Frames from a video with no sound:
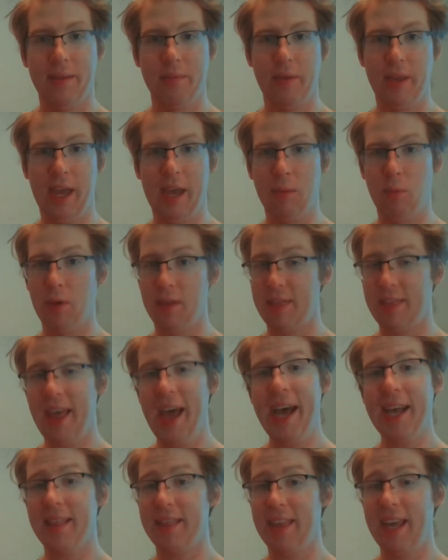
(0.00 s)
And with
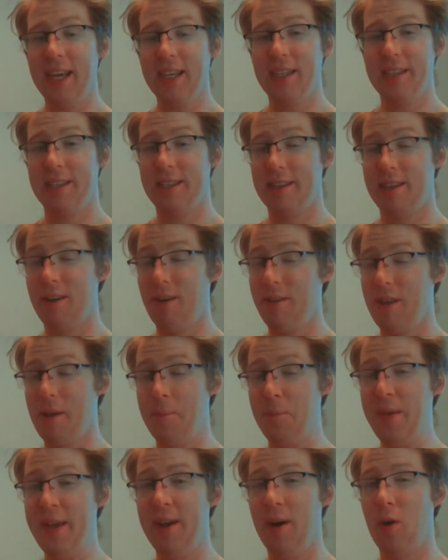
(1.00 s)
that, that's gonna
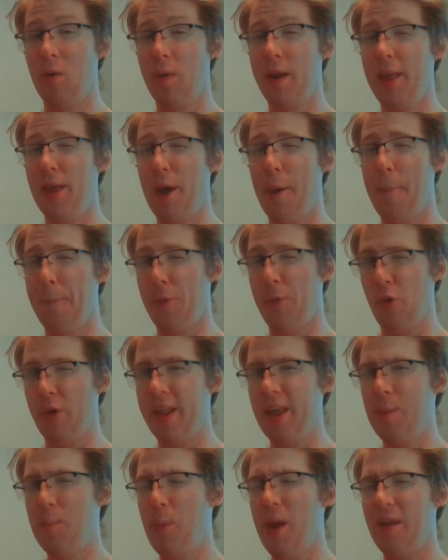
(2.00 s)
be already a
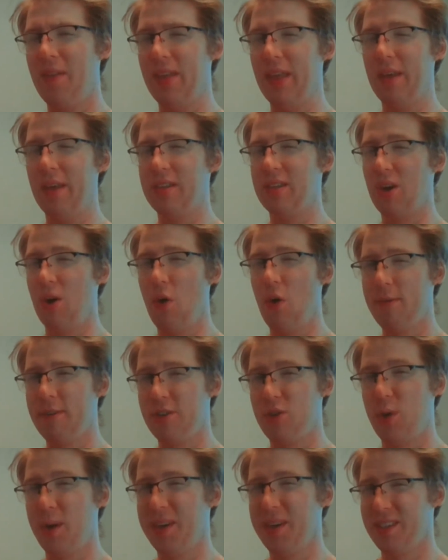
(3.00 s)
pretty big deal, because over
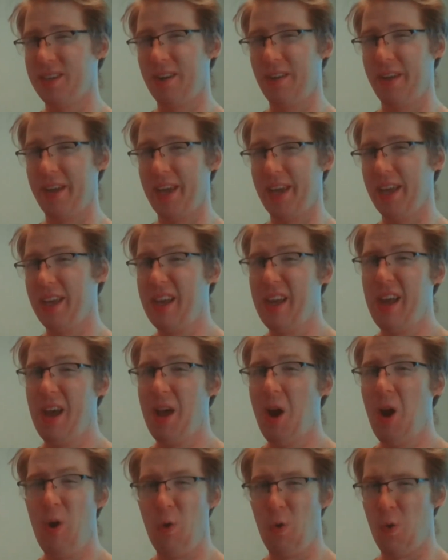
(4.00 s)
triggers are looking
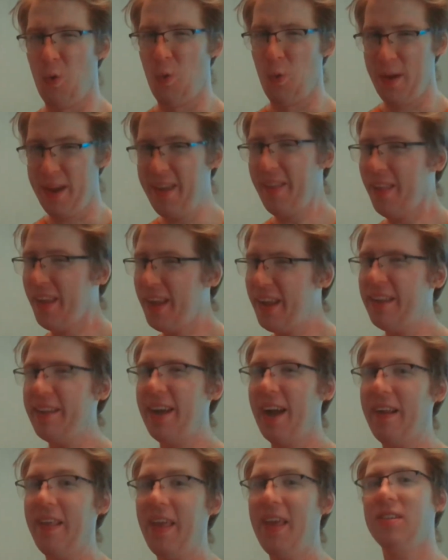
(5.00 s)
really
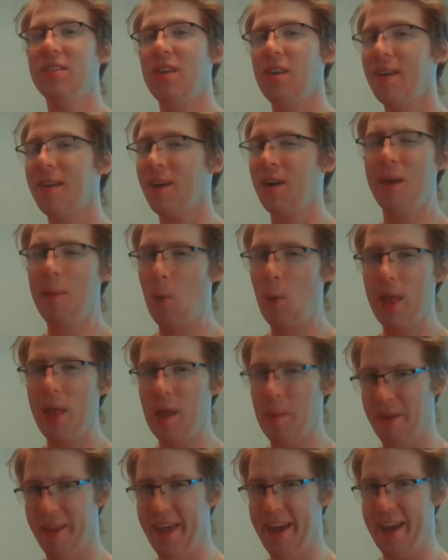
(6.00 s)
nutty, so you're gonna
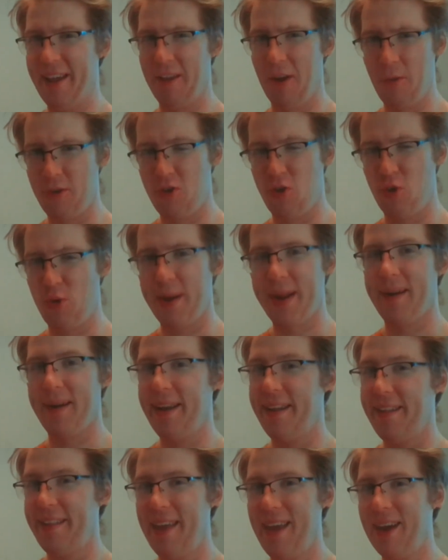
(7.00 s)
want to play an over trigger
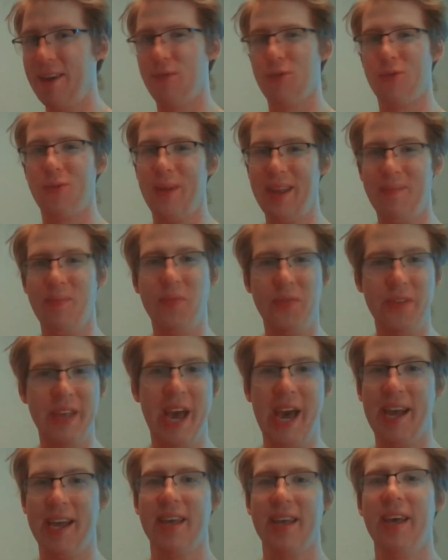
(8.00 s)
in every
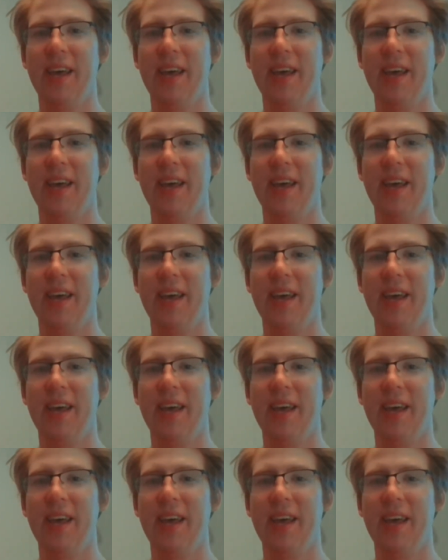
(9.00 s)
deck.